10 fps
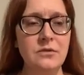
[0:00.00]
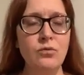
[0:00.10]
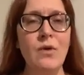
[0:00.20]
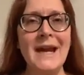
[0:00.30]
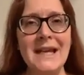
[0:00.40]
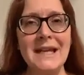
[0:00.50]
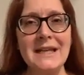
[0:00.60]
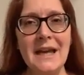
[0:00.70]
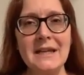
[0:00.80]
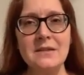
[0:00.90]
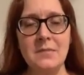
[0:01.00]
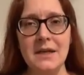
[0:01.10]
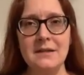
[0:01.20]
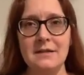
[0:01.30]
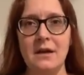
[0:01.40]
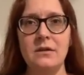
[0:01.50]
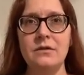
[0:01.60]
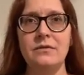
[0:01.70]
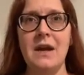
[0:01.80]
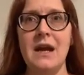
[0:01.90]
recognize myself
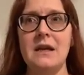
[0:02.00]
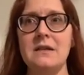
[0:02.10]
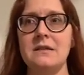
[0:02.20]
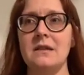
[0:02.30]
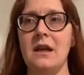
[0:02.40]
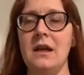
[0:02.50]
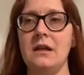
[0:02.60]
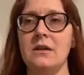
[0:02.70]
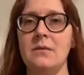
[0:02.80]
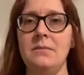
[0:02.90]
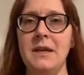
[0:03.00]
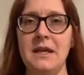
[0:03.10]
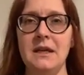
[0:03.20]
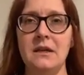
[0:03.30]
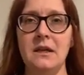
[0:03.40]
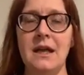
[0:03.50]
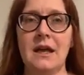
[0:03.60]
as, like, being,